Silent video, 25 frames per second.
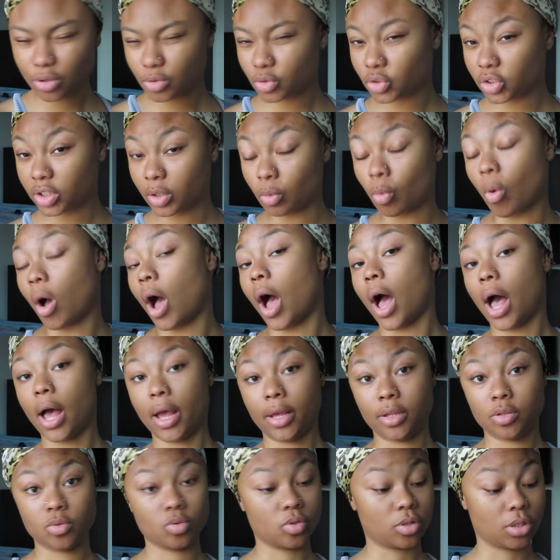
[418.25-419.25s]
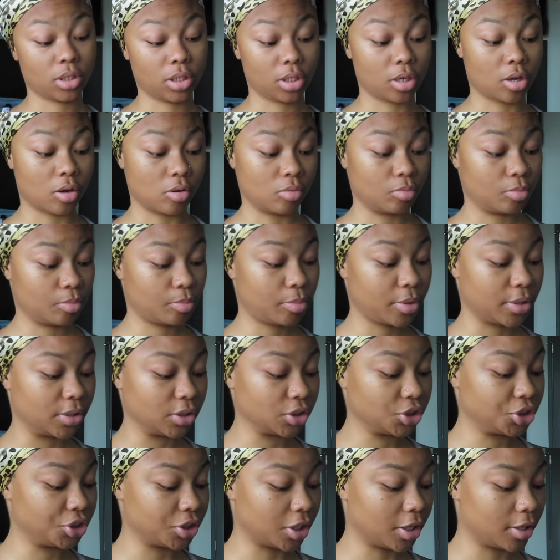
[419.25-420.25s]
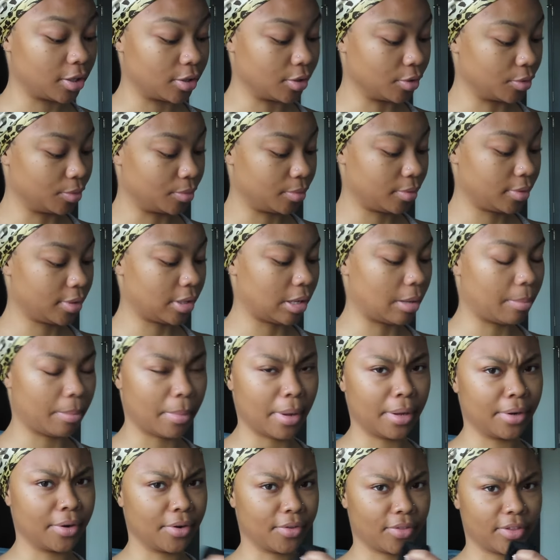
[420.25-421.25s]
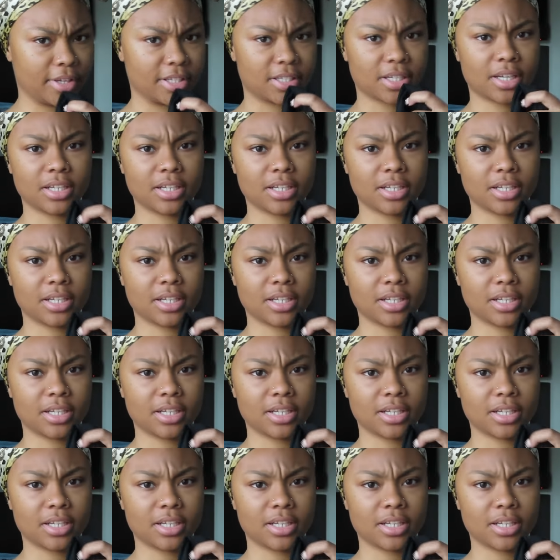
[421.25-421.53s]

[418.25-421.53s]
usually don't put a shirt on up under this